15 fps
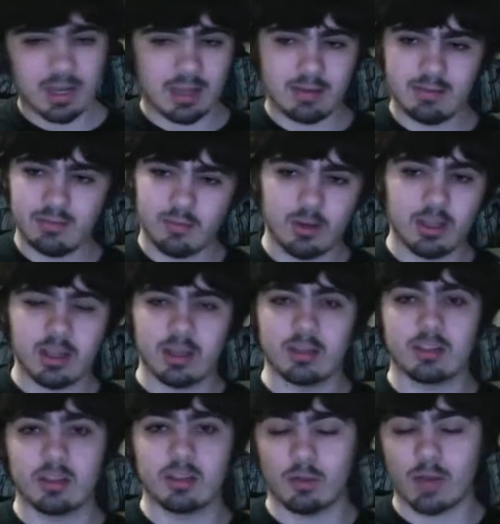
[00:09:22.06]
what are you going to
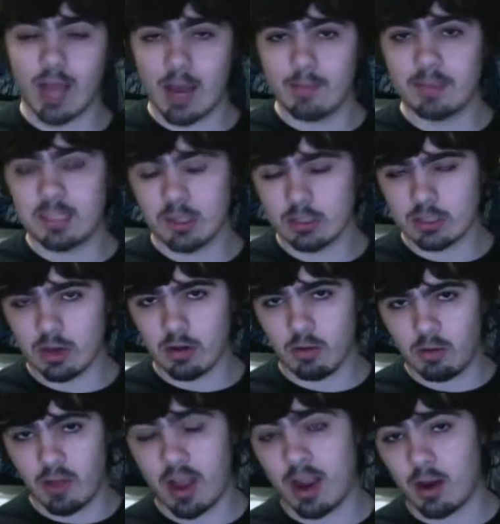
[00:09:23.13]
do? The commentaries are
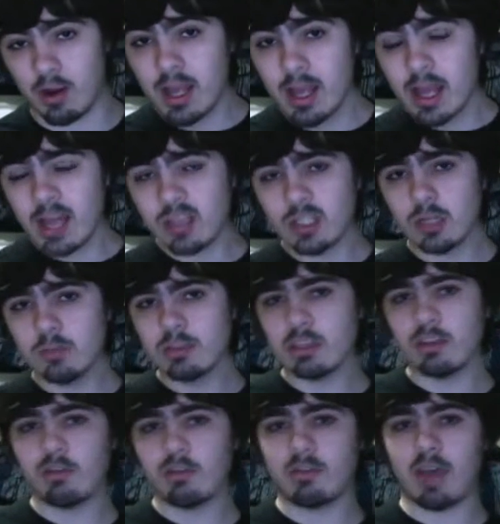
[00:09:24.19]
there. In terms
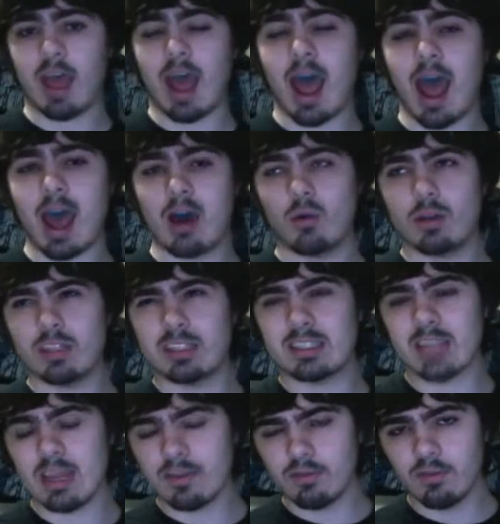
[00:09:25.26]
of how
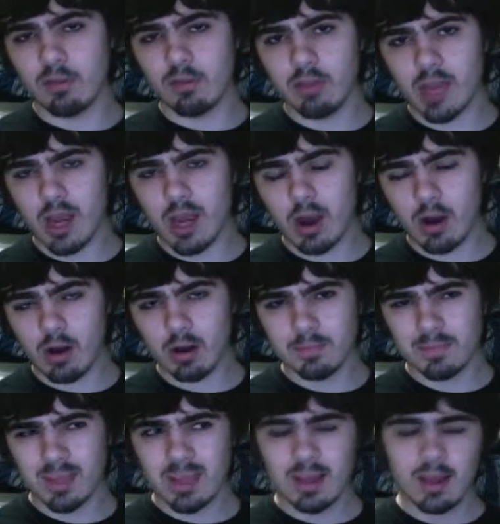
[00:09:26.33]
insightful they are,
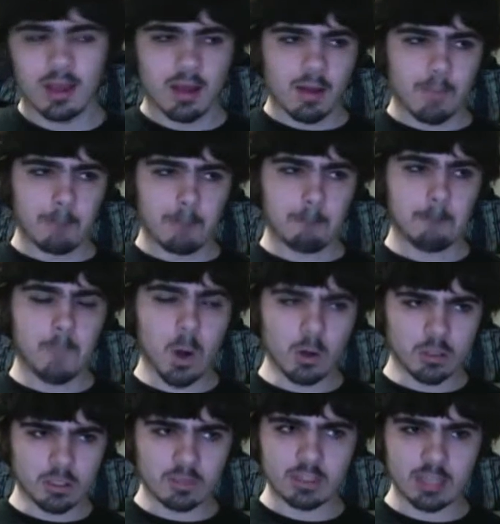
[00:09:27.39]

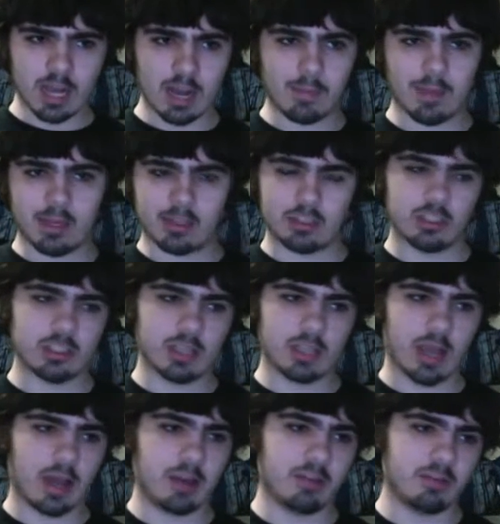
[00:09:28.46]
most of the time it is just
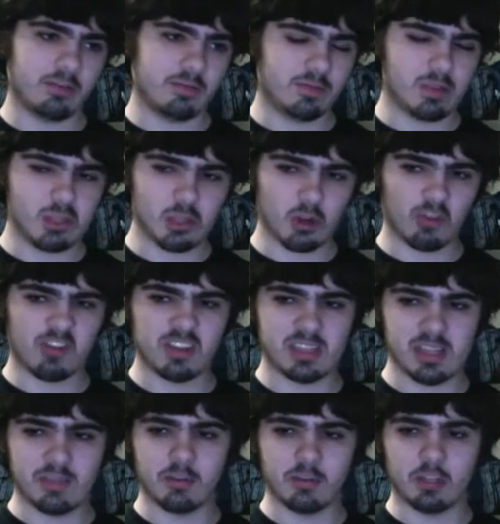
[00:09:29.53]
kind of surface
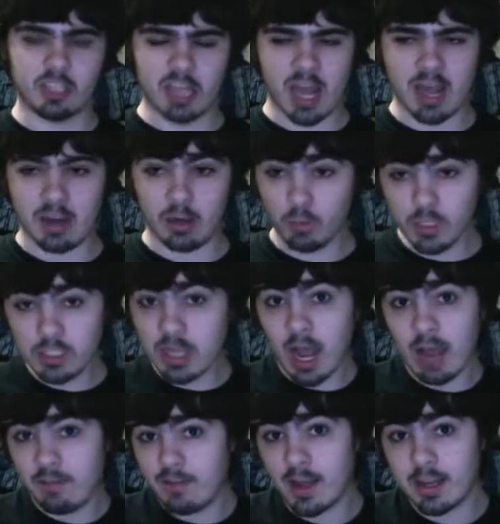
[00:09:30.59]
level chatter, which
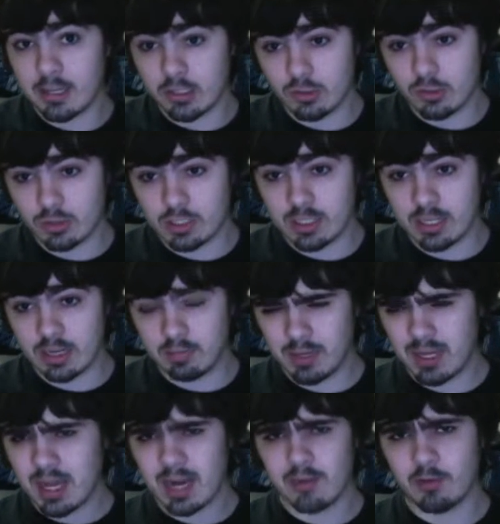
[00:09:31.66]
I find interesting, but
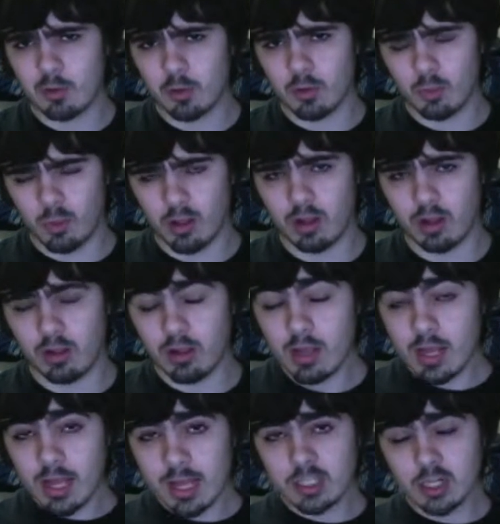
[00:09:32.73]
not everyone will.
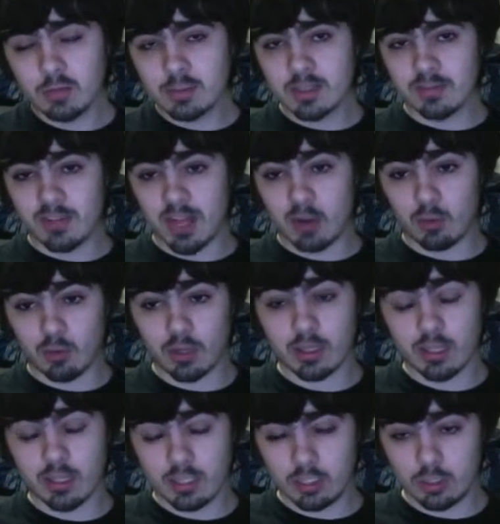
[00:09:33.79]
In terms of like
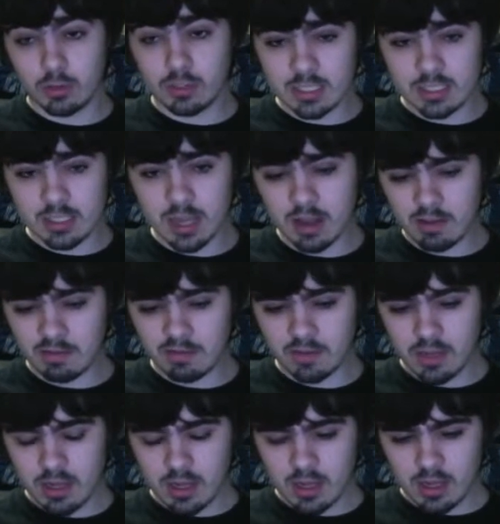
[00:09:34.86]
really juicy stuff,
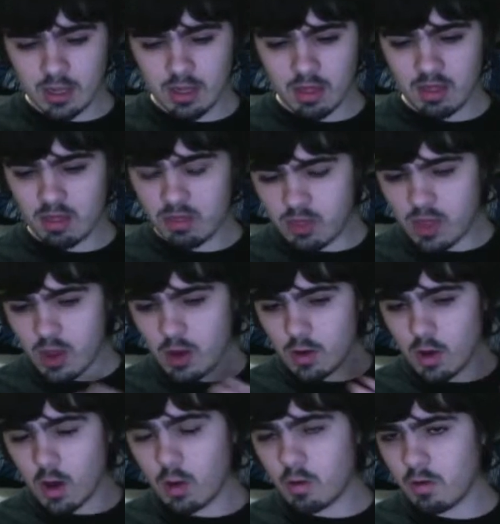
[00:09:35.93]
there
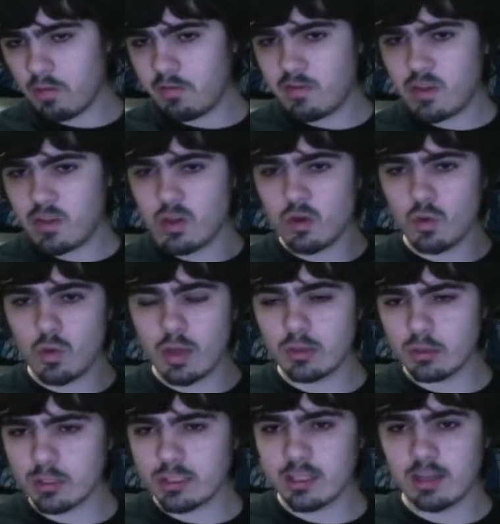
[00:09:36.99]
are a few
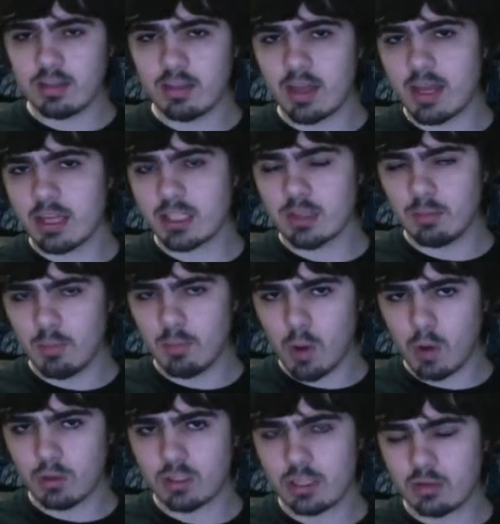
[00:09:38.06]
interesting things. The
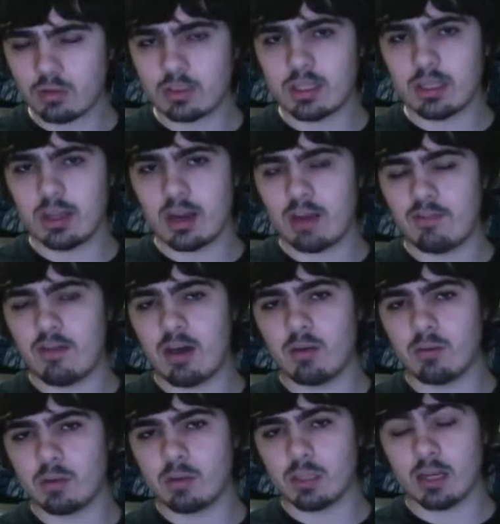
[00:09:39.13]
most interesting that I
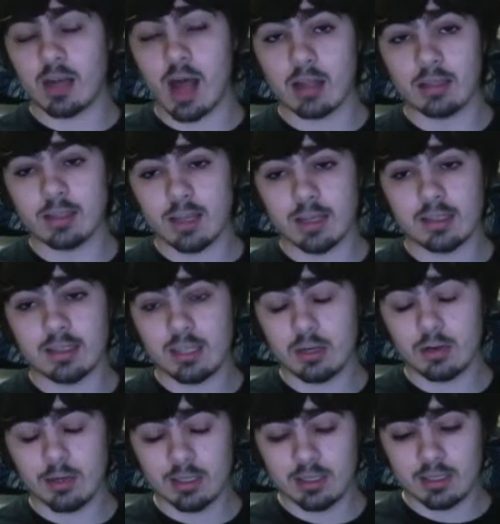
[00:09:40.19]
found was on Holly Jolly
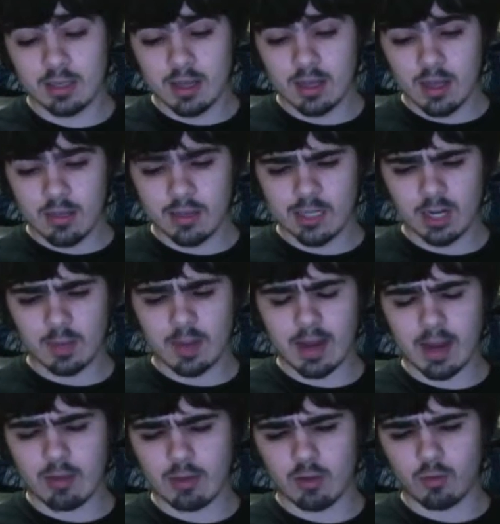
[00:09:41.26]
Secrets. They talk about
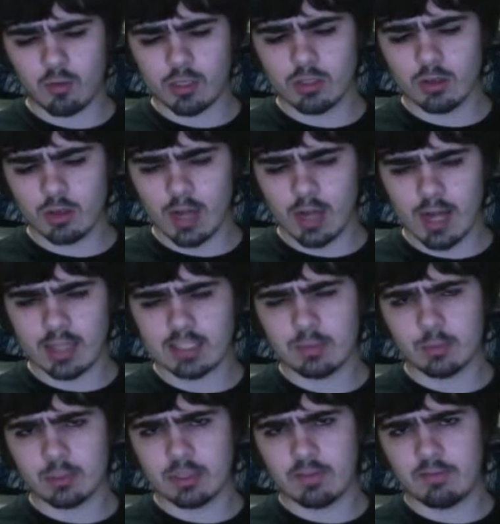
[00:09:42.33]
how the original
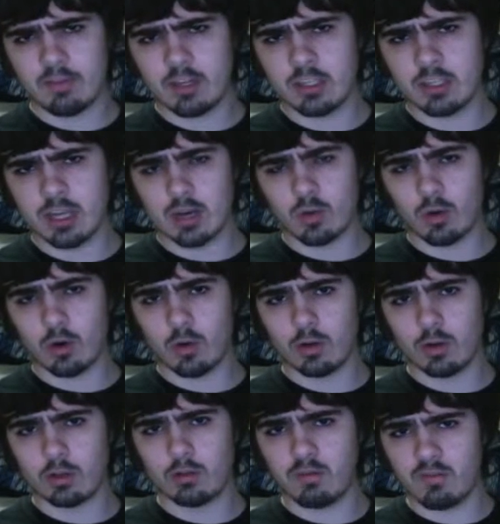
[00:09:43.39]
concept was that Finn and Jake were going
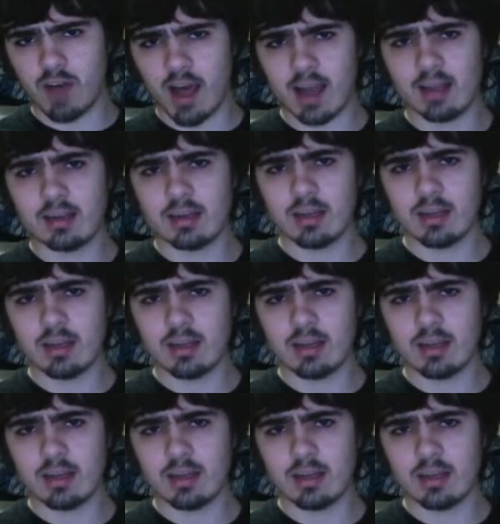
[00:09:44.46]
to find